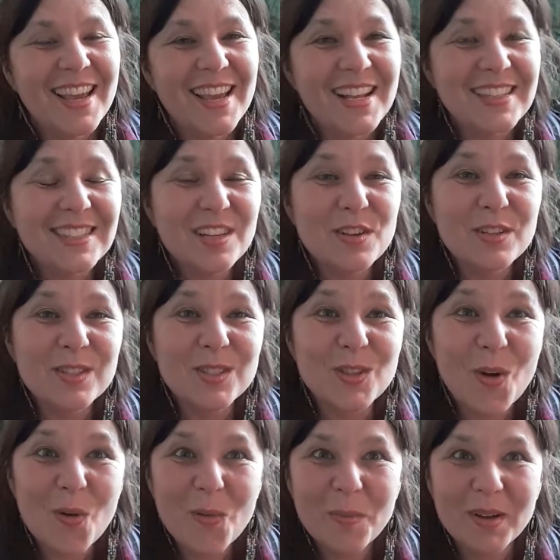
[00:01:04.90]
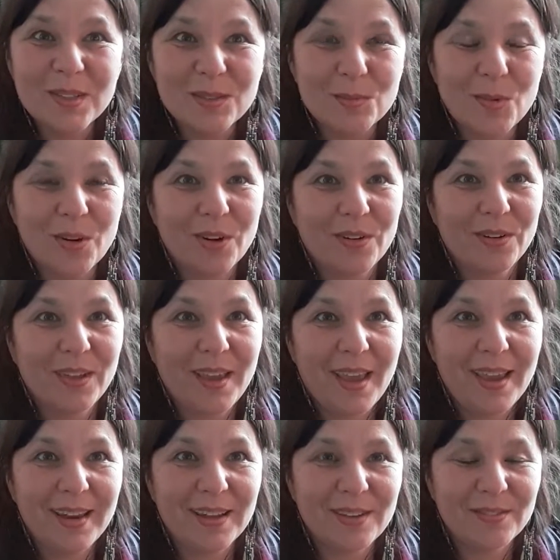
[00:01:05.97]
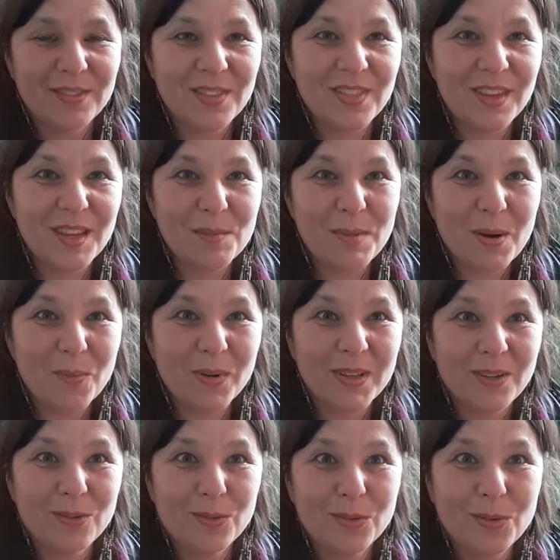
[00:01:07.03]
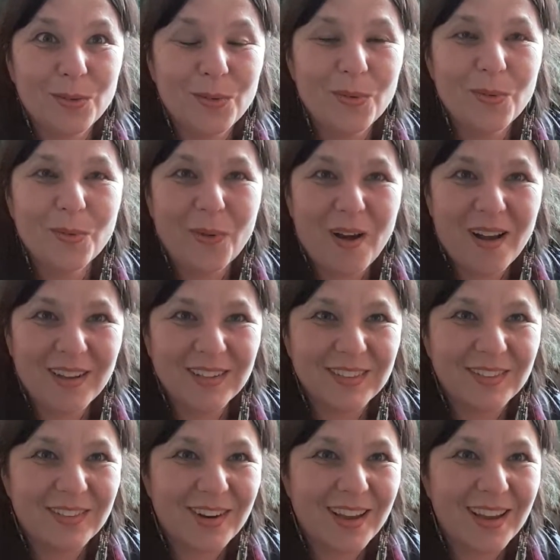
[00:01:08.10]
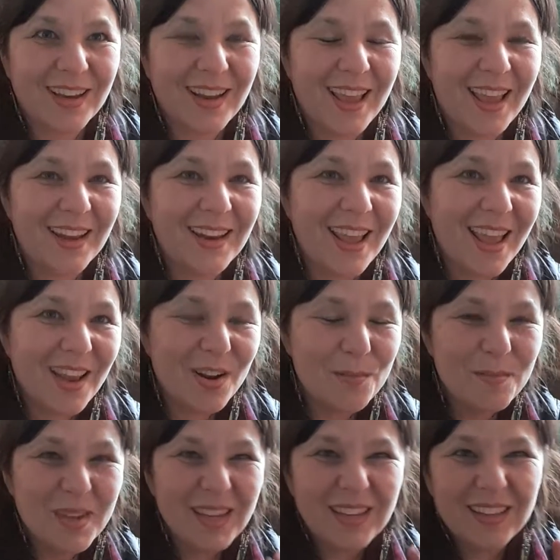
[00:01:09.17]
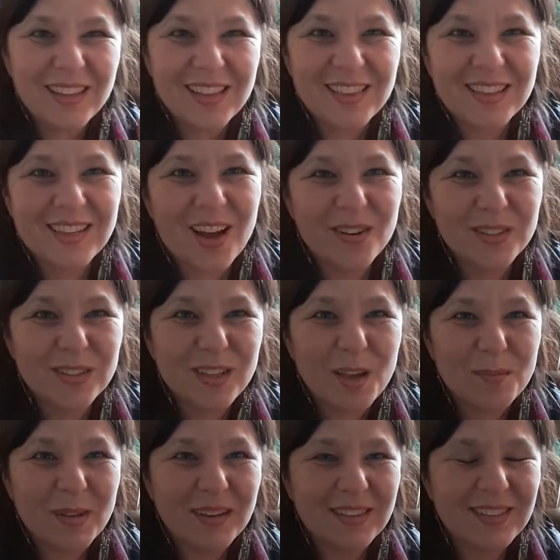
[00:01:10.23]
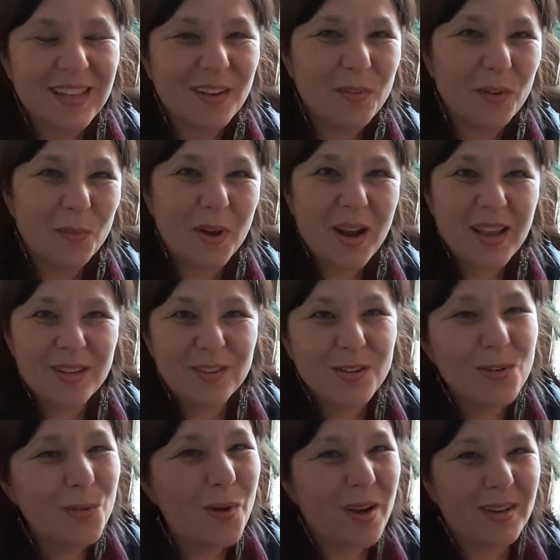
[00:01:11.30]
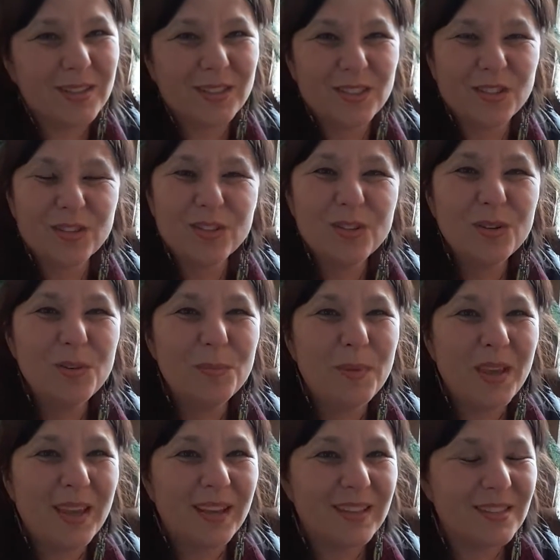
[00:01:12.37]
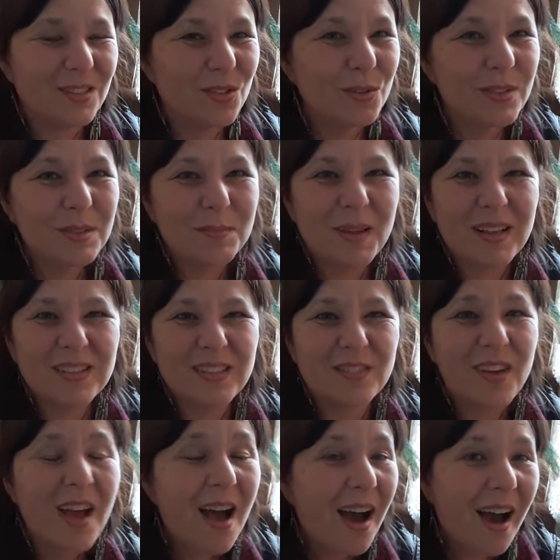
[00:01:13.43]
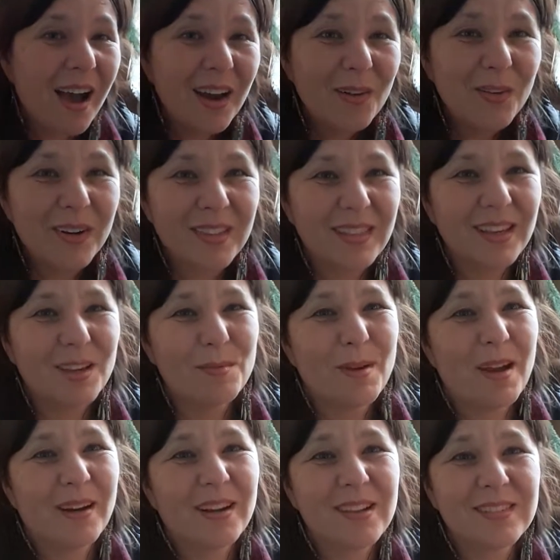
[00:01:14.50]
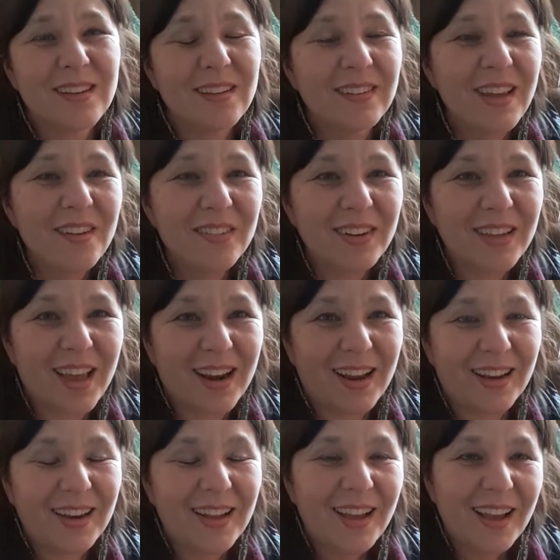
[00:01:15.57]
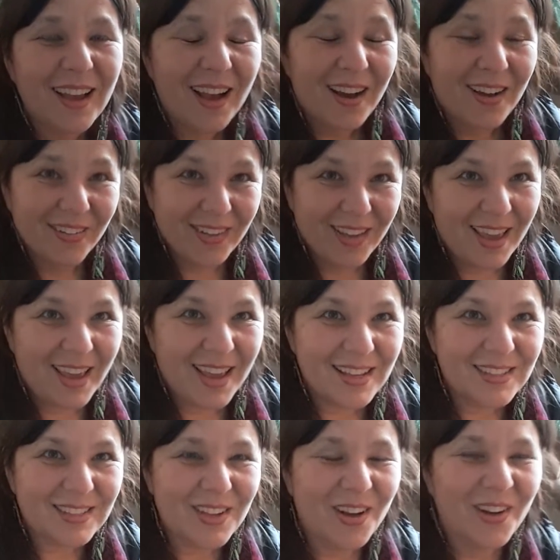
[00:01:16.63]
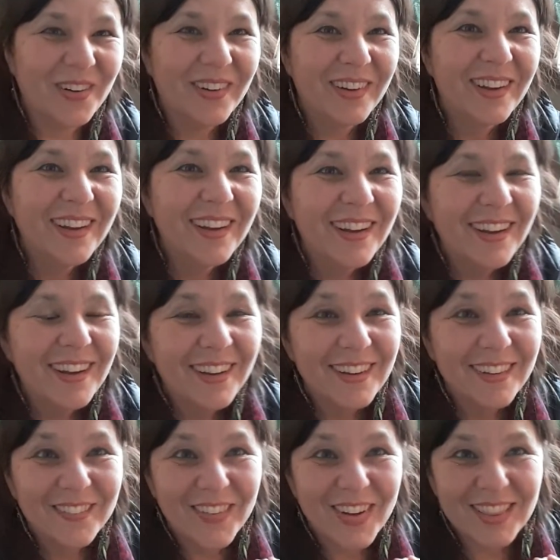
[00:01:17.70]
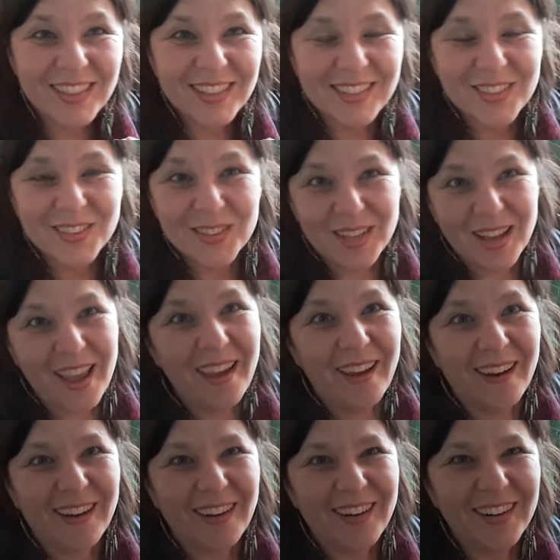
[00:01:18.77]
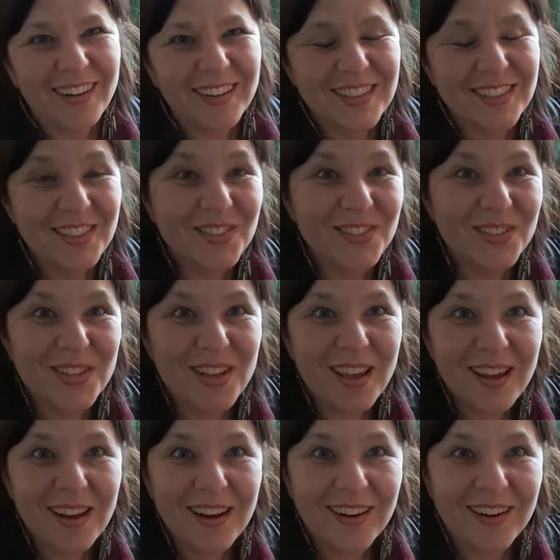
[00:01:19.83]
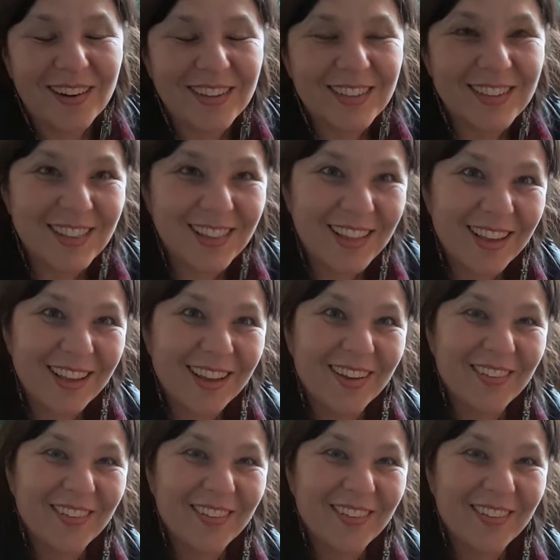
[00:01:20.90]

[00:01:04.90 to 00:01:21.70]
It's so much more creative to think about what you do want, right? And and immediately the doubts come in. It's like, well, what I do want is just too big, it's too expansive. I don't want to think about it cuz I'll never get it. Okay, so but to dare to dare to think.